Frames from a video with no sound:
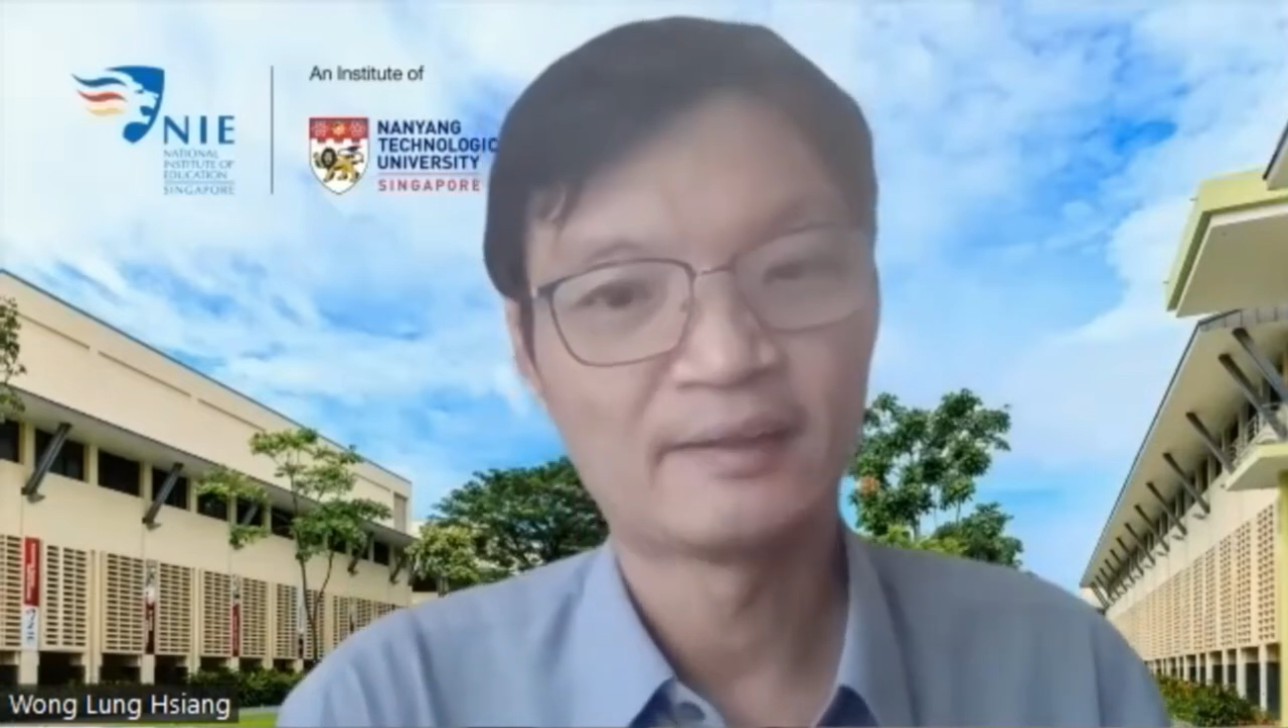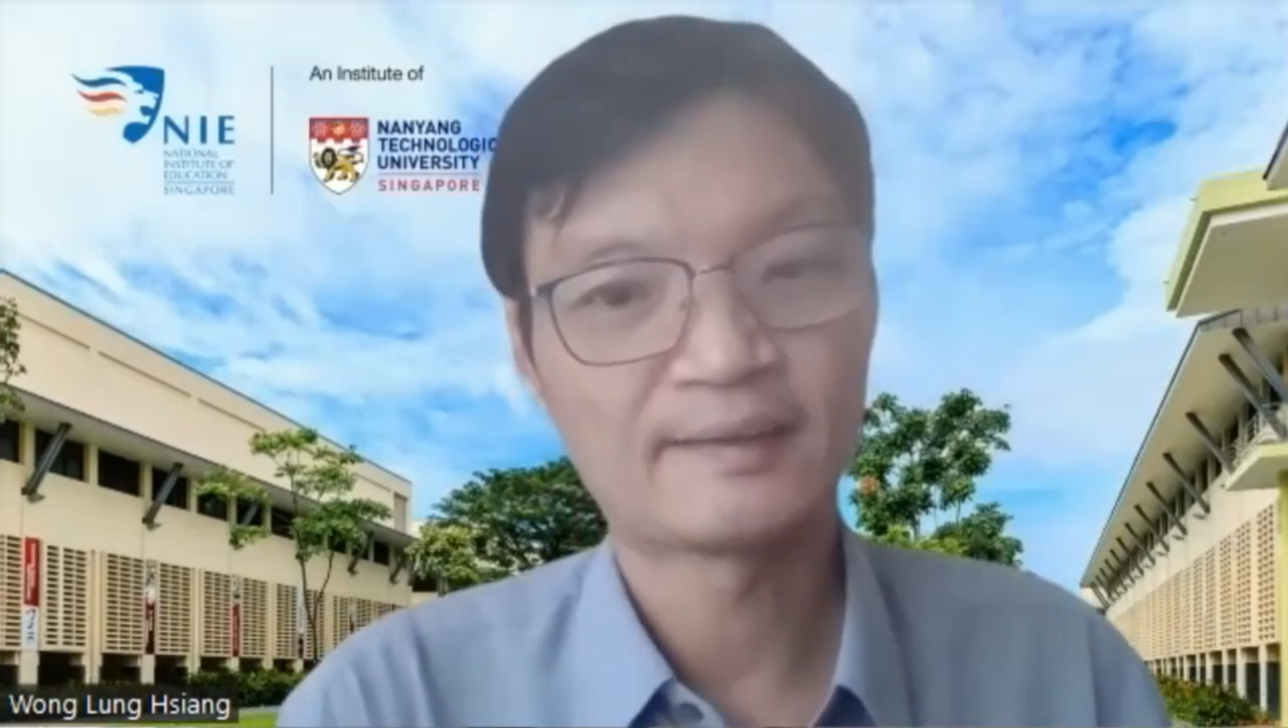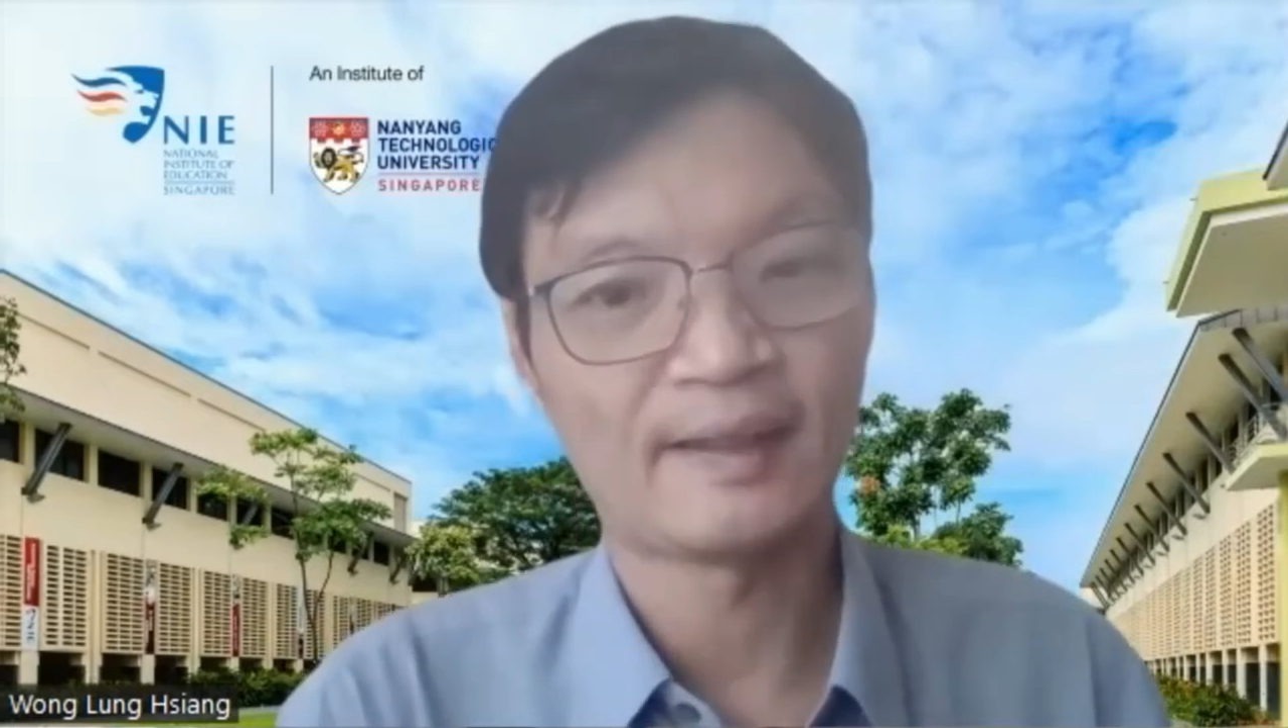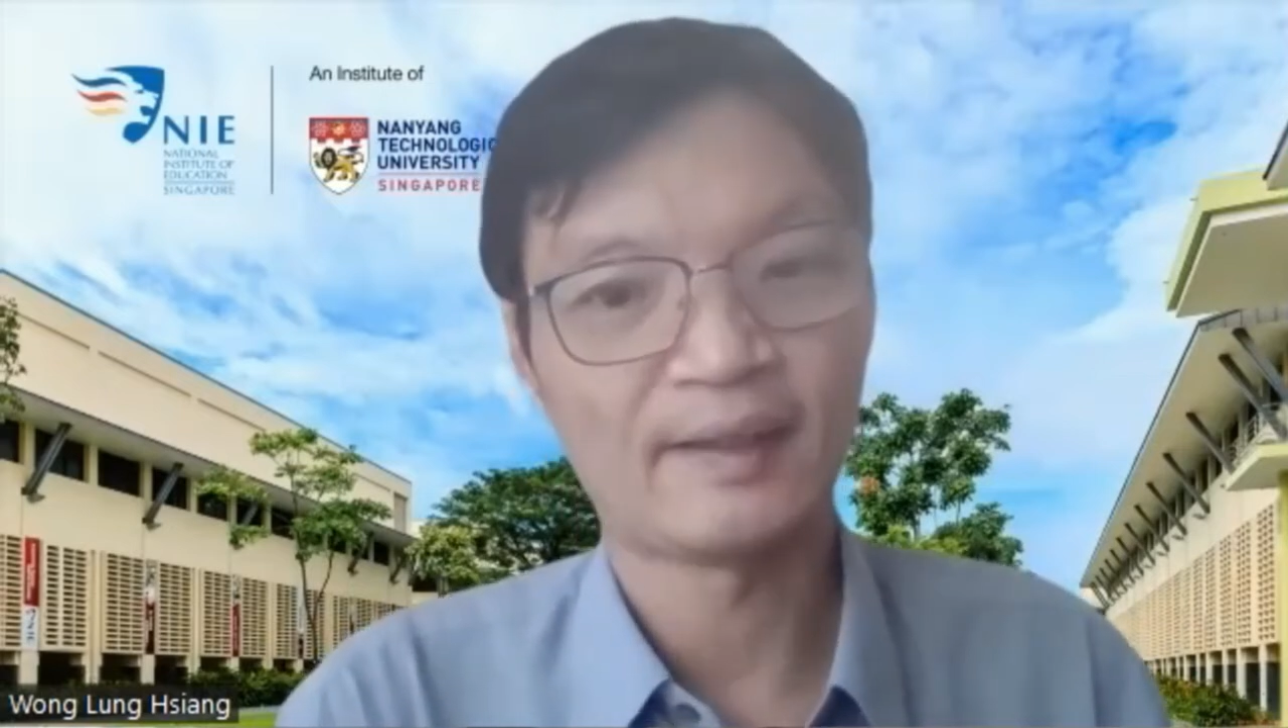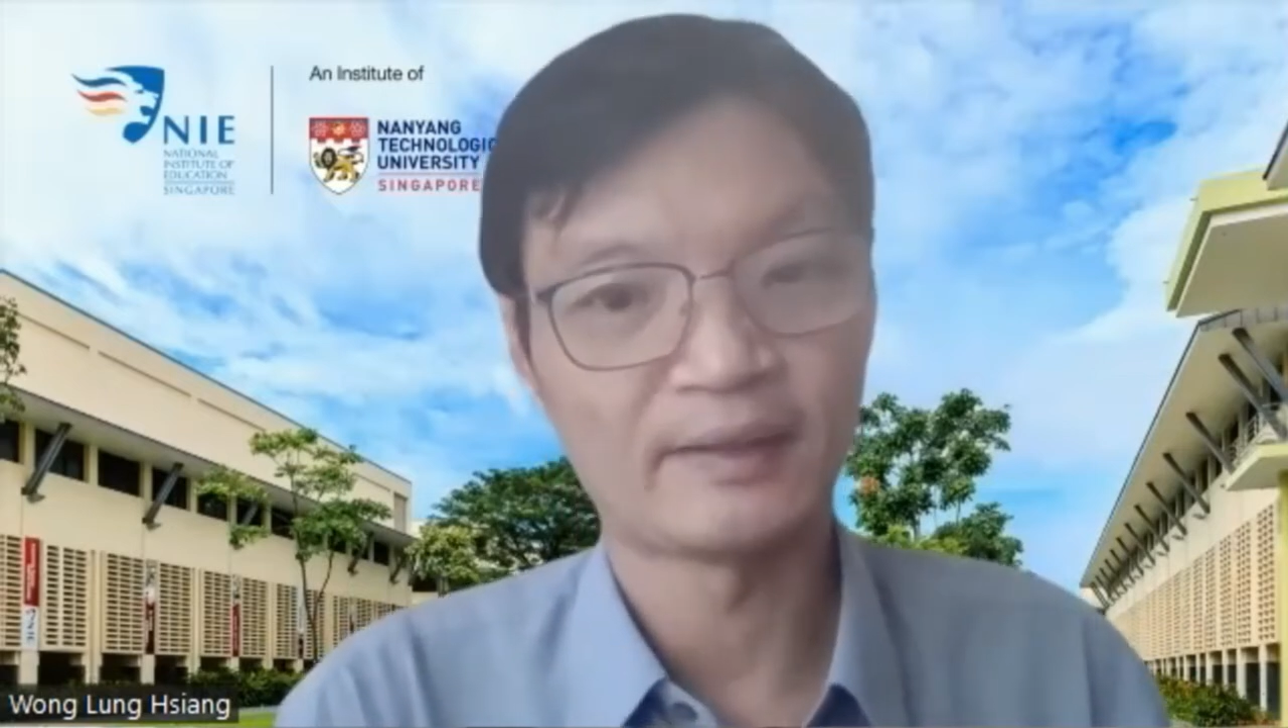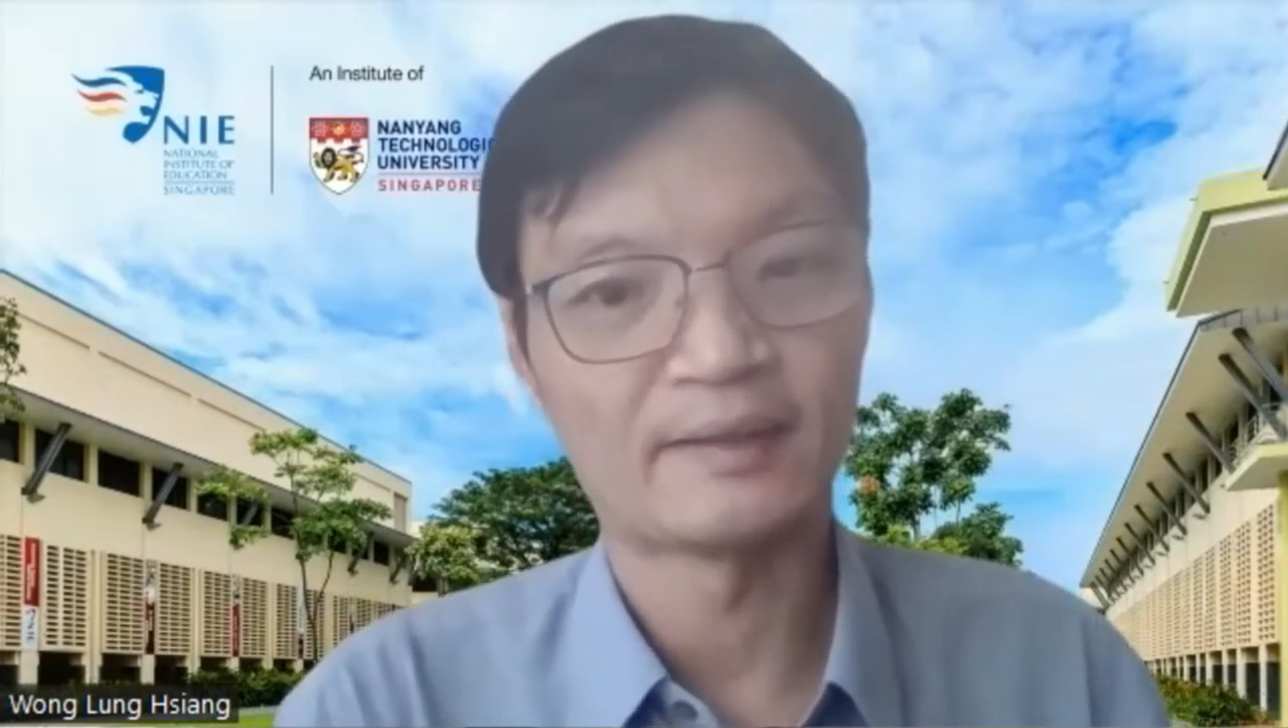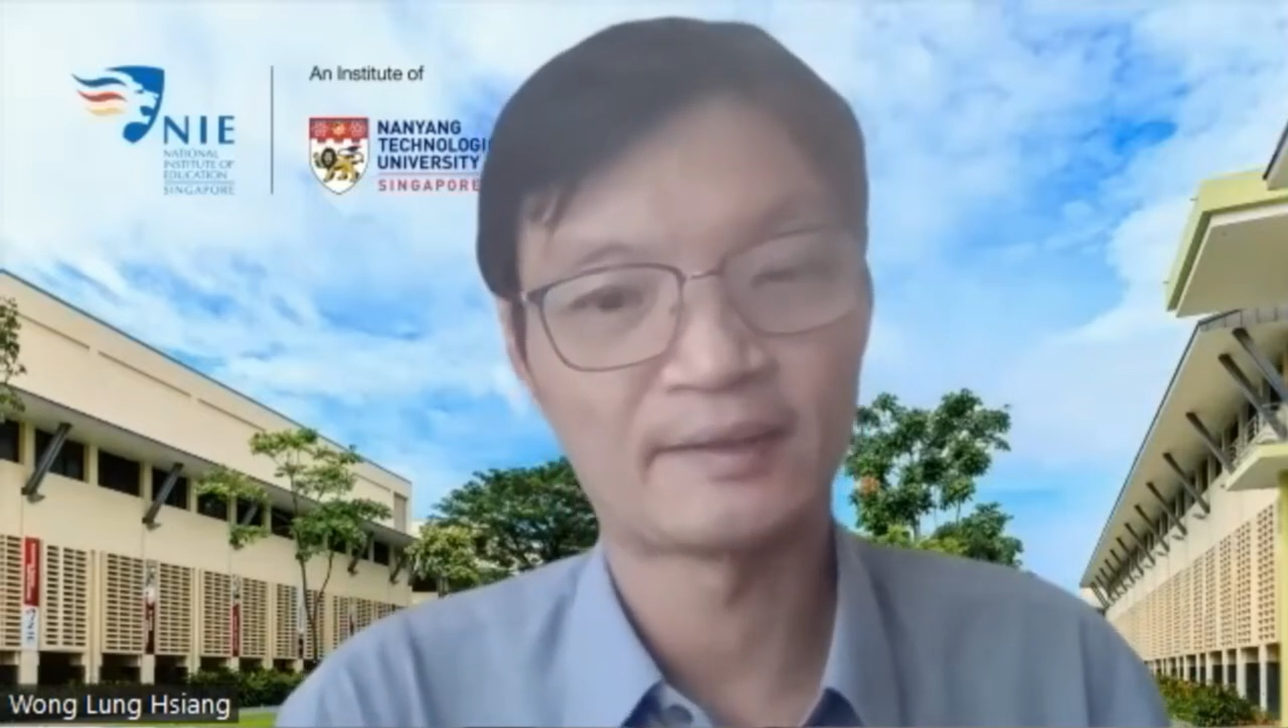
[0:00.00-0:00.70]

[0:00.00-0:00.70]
some of the